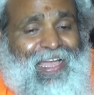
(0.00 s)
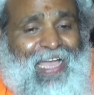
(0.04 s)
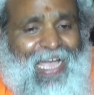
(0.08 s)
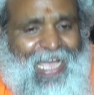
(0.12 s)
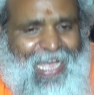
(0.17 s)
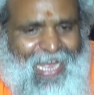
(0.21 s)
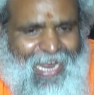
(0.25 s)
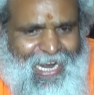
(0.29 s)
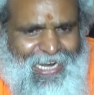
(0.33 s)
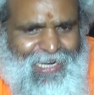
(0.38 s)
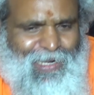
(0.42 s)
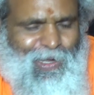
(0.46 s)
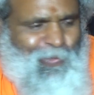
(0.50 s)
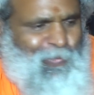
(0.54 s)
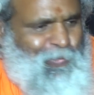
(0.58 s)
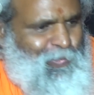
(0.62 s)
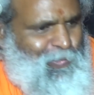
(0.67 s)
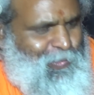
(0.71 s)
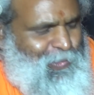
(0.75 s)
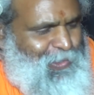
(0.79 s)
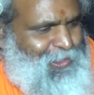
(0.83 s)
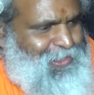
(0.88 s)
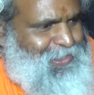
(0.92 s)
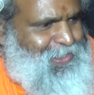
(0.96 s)
And of
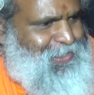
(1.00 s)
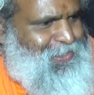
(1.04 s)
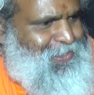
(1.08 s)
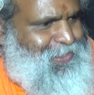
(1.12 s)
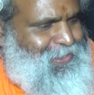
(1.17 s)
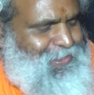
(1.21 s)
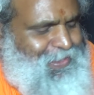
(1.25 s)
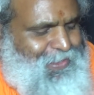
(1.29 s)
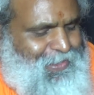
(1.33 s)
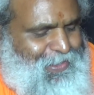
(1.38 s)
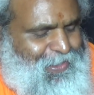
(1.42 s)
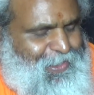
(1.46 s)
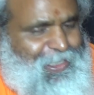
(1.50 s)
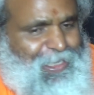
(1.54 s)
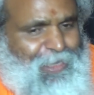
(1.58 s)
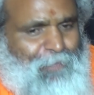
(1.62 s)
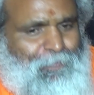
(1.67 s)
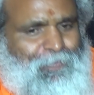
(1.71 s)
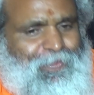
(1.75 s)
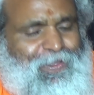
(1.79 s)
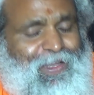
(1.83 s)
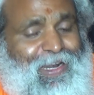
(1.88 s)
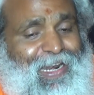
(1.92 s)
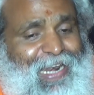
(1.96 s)
course,
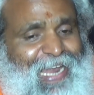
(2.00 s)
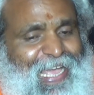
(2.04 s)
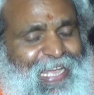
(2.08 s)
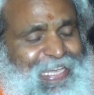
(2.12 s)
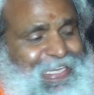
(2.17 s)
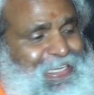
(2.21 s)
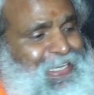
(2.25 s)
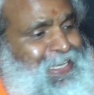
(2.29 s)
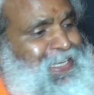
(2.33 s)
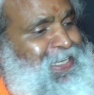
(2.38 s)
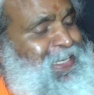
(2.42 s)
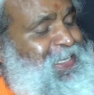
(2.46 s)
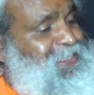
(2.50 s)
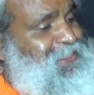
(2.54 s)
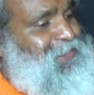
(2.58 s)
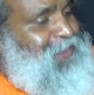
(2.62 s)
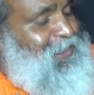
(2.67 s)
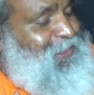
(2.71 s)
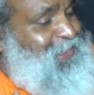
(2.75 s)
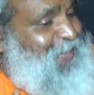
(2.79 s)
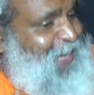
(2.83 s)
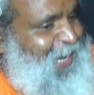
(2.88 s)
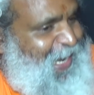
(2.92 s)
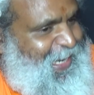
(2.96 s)
if the liking is
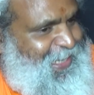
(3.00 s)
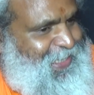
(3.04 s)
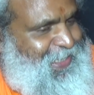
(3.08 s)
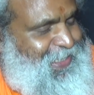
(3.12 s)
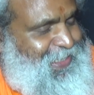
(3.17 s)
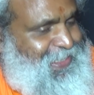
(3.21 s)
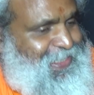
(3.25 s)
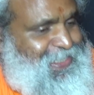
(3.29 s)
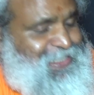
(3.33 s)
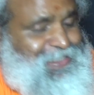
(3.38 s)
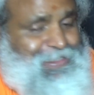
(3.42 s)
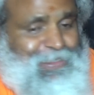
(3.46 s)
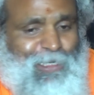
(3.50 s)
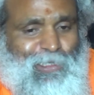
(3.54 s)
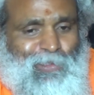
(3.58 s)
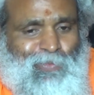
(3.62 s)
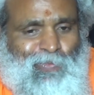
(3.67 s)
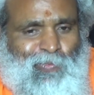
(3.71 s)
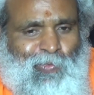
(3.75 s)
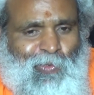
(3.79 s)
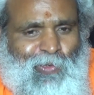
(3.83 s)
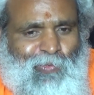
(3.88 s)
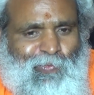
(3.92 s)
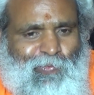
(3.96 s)
not addressed, not
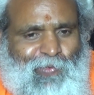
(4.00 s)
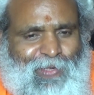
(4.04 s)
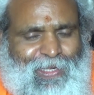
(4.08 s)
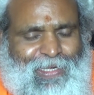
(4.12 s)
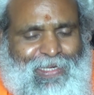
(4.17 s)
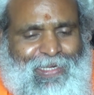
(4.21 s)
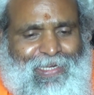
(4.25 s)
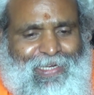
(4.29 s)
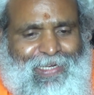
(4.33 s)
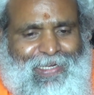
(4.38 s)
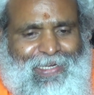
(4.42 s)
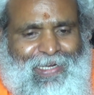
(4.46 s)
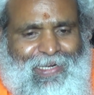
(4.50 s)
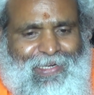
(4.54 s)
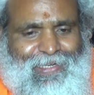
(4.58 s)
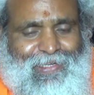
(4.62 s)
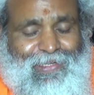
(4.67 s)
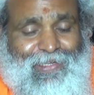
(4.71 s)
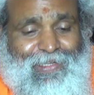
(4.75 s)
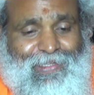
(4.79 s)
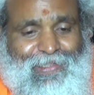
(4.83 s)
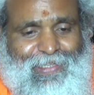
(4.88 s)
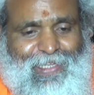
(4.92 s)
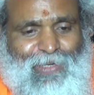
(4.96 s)
fulfilled,
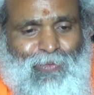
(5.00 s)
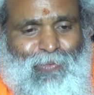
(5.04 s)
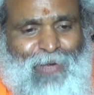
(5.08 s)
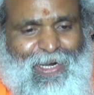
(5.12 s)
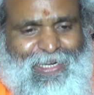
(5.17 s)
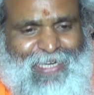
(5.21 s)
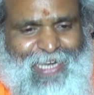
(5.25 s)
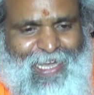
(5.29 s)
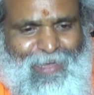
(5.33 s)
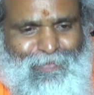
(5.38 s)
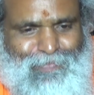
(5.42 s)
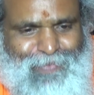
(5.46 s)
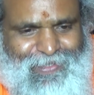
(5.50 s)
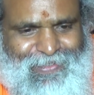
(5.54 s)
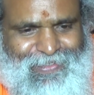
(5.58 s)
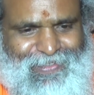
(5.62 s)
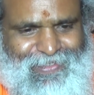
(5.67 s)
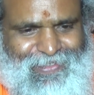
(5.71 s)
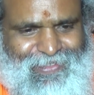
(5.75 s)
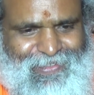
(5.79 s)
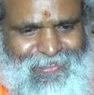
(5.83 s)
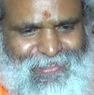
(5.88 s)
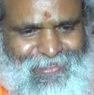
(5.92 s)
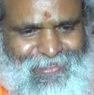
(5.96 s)
then what happens?